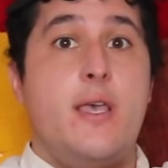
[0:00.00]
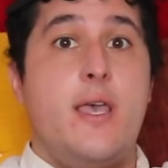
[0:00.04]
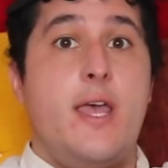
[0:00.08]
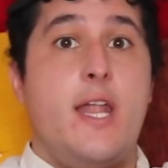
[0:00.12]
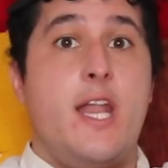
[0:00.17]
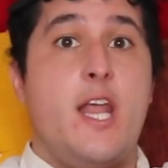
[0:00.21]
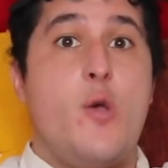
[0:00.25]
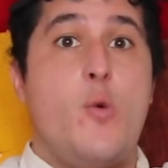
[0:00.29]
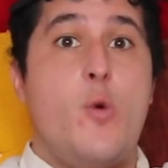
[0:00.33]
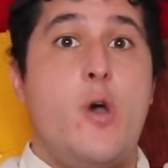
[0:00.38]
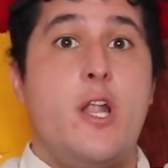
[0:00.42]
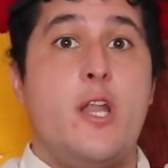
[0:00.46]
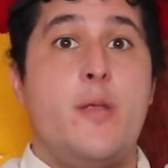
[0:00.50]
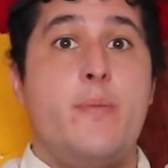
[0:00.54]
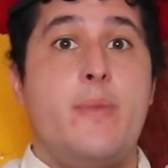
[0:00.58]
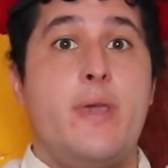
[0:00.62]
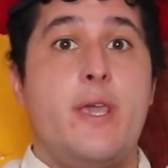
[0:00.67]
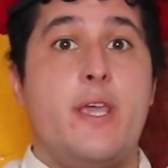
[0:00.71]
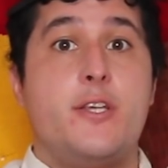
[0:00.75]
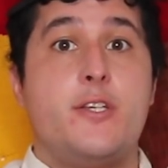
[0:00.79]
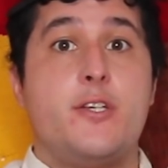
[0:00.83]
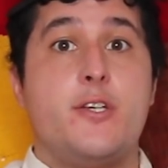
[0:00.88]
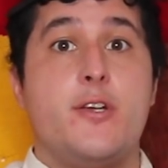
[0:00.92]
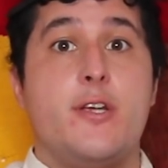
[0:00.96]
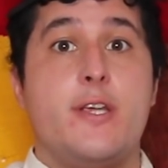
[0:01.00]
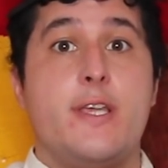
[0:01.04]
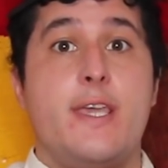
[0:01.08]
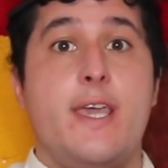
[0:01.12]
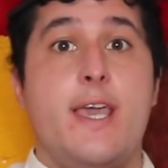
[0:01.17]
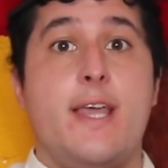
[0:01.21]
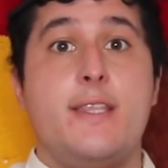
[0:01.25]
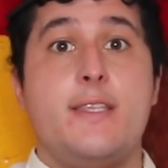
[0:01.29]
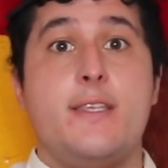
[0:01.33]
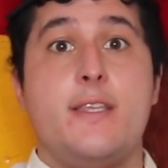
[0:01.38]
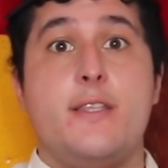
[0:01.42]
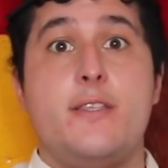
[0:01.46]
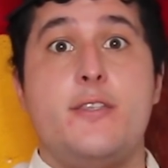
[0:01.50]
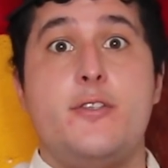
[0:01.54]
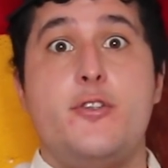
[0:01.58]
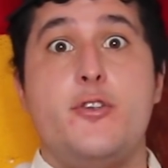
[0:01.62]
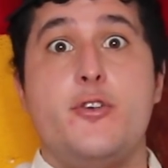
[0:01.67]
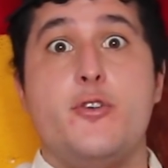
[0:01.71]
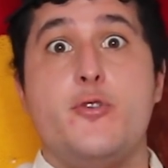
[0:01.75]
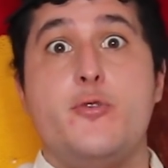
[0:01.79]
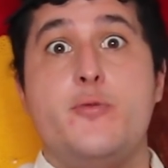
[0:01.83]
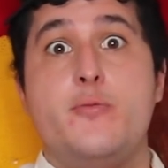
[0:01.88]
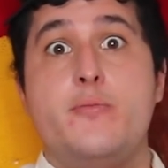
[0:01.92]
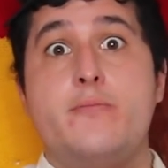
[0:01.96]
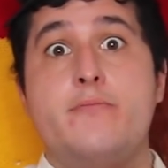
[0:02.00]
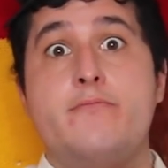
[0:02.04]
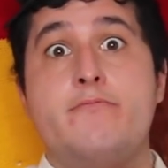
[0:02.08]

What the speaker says: and I want to make sure it gets its due.